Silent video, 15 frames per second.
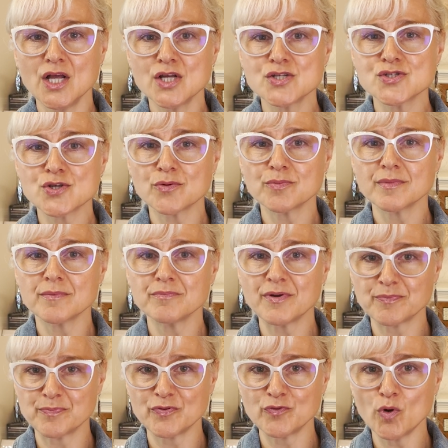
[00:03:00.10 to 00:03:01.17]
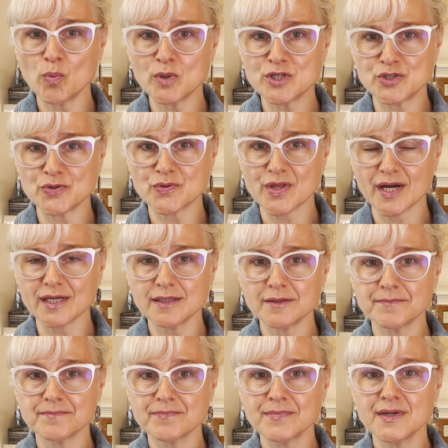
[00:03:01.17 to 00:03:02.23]
So before we do that,
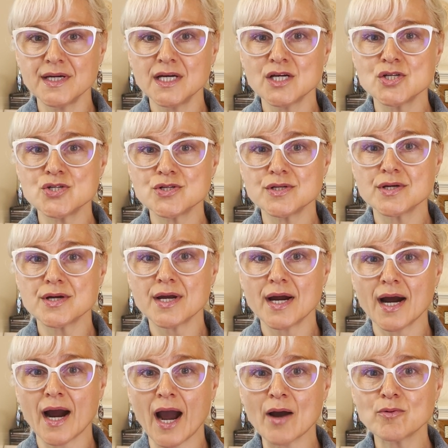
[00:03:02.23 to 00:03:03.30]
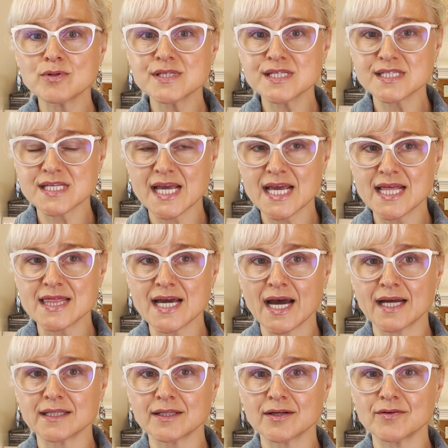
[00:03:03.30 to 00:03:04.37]
I would say
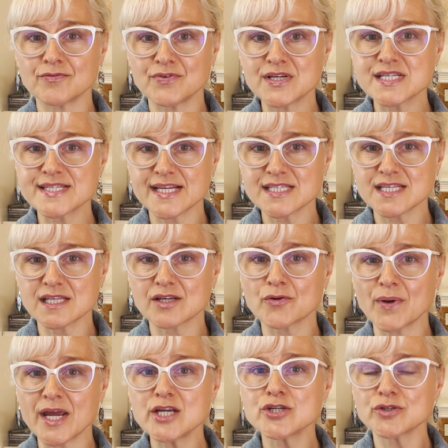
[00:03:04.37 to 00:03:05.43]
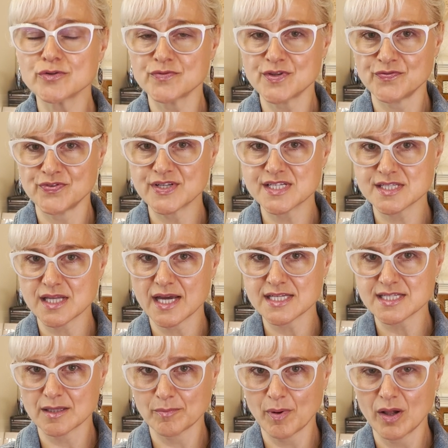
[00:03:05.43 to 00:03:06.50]
that fixed asset creation of the fixed
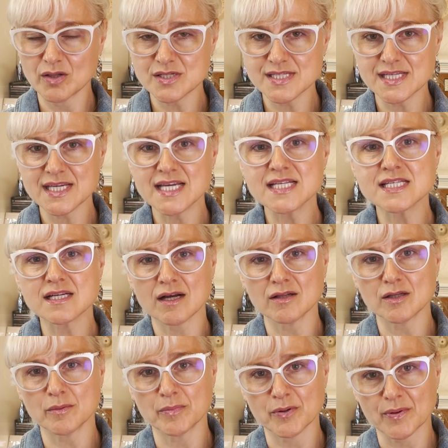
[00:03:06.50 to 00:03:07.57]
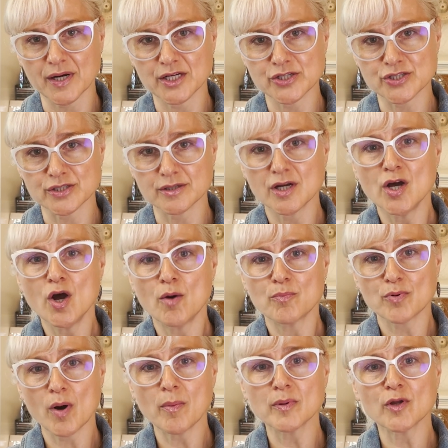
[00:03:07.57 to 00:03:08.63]
asset policy, it's a collaboration,
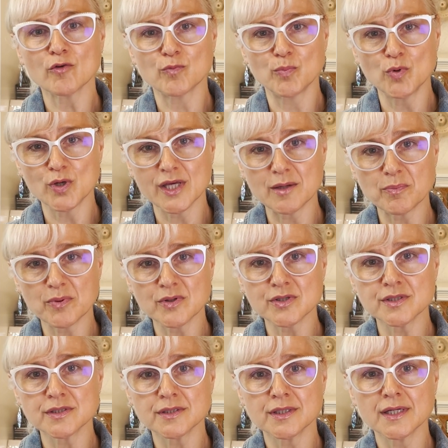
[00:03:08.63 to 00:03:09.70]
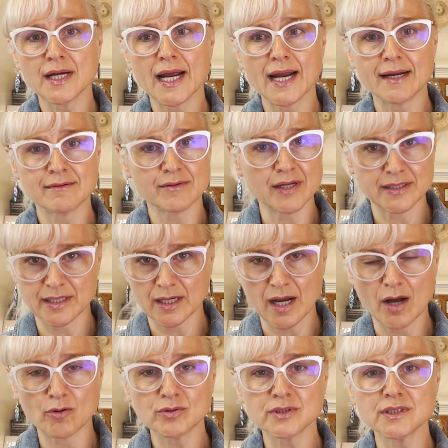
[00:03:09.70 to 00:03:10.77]
probably of bookkeeper and
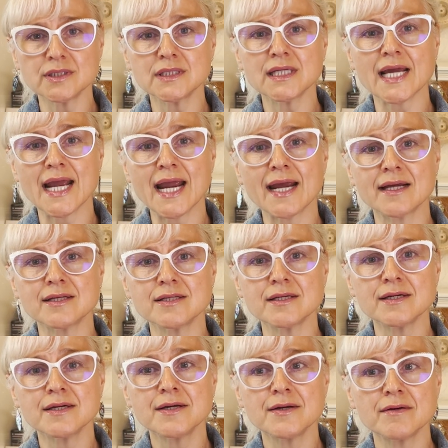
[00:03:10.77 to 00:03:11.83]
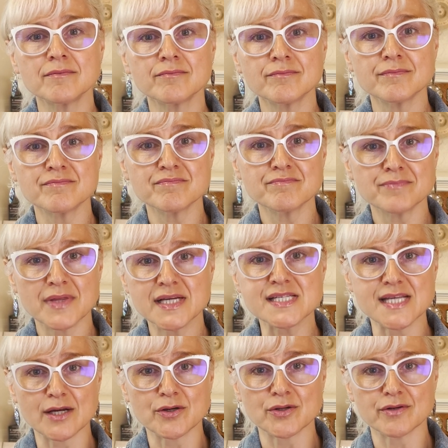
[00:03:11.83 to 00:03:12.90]
accountant and
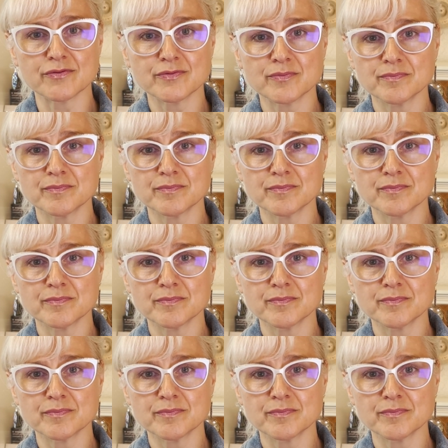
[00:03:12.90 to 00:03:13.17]
executive.